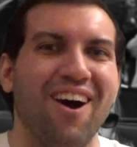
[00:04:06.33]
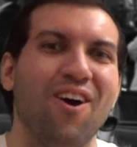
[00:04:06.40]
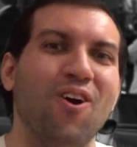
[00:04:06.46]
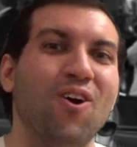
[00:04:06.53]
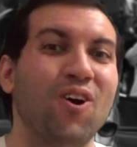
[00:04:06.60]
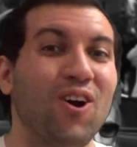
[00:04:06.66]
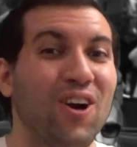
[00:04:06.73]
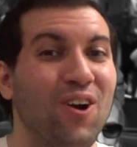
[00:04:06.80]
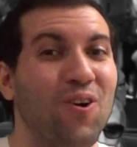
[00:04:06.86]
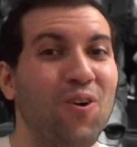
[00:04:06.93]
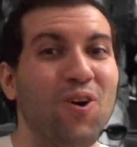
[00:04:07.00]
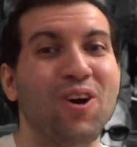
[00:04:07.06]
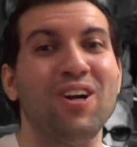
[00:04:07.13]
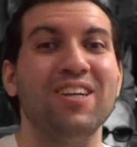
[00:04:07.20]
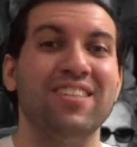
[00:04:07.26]

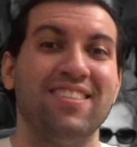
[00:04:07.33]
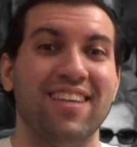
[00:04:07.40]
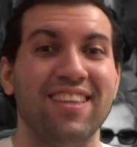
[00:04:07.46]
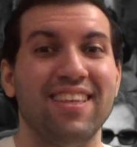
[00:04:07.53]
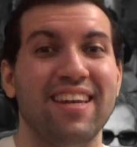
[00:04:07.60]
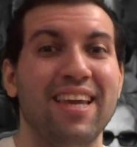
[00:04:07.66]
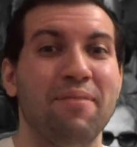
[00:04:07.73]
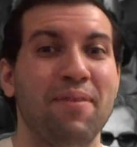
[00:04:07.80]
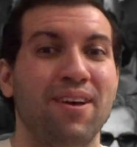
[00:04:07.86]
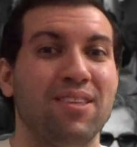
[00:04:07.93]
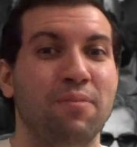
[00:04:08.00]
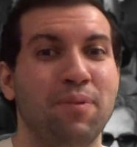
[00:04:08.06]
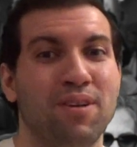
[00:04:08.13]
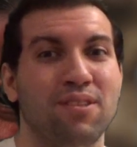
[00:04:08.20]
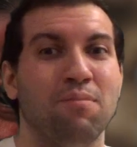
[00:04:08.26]
or send an email
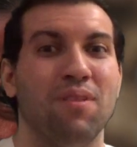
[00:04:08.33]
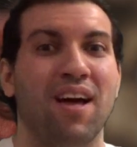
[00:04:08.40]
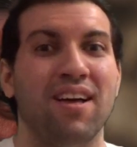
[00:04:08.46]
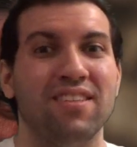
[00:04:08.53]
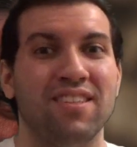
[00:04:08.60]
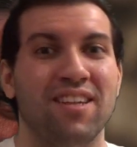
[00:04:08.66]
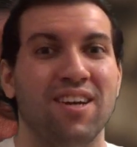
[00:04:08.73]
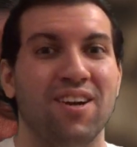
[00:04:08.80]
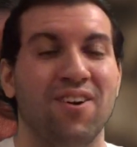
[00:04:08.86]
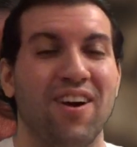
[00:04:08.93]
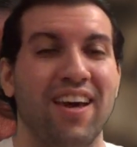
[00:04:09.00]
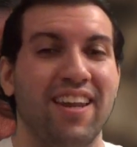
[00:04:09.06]
to Bill de Blasio,